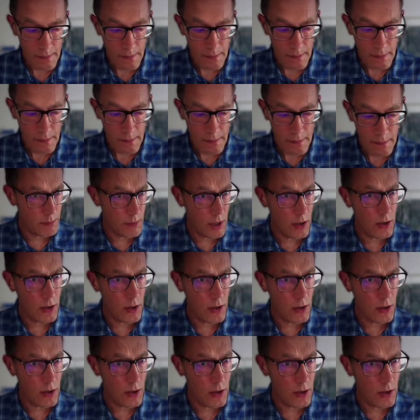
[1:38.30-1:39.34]
And this
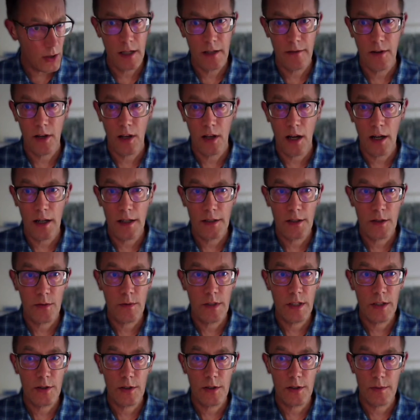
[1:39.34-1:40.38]
model was part of a larger
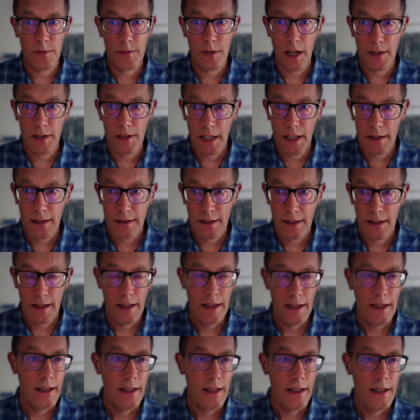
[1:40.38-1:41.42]
research project
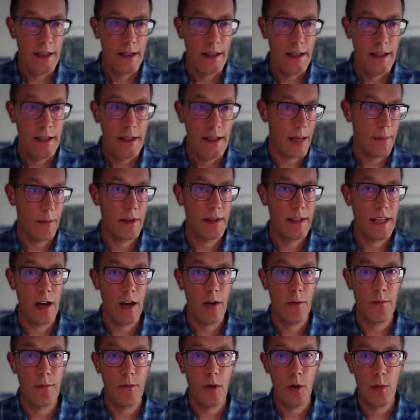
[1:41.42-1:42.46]
that examined
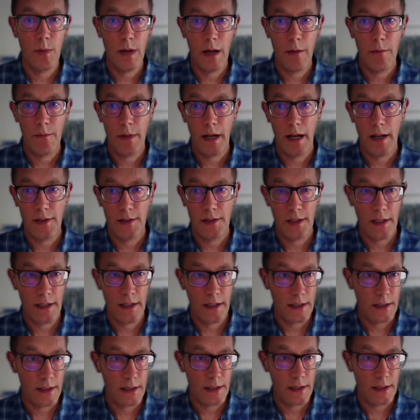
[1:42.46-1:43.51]
how mobile
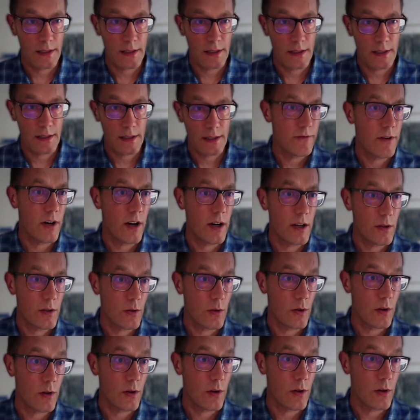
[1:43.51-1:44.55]
pastoralists in the far
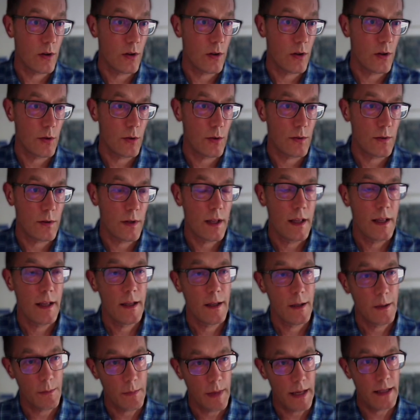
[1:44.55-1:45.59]
north of Cameroon
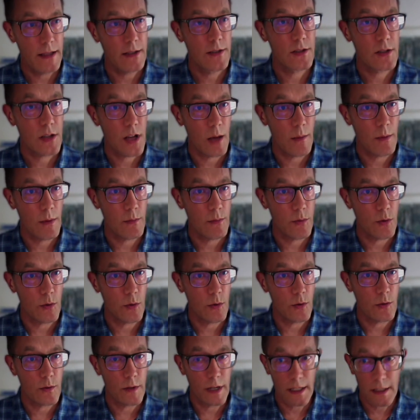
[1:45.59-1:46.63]
manage common
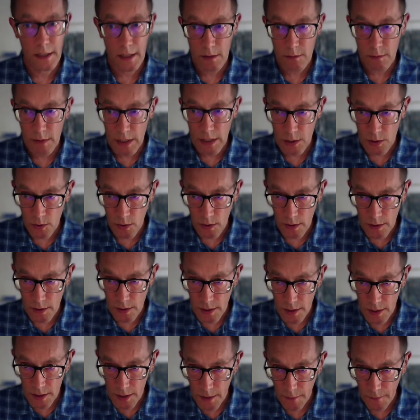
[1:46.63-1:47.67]
pool grazing
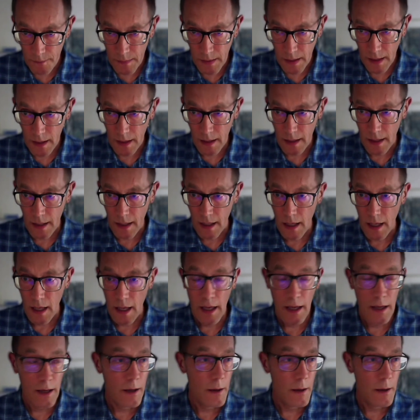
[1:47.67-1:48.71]
resources.
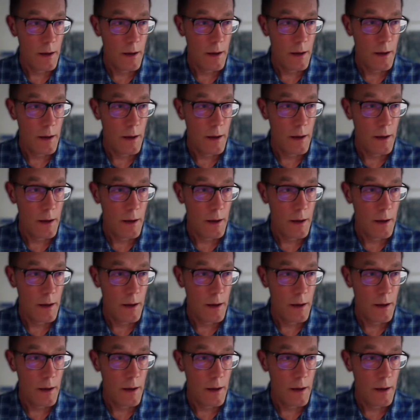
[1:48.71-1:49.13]
In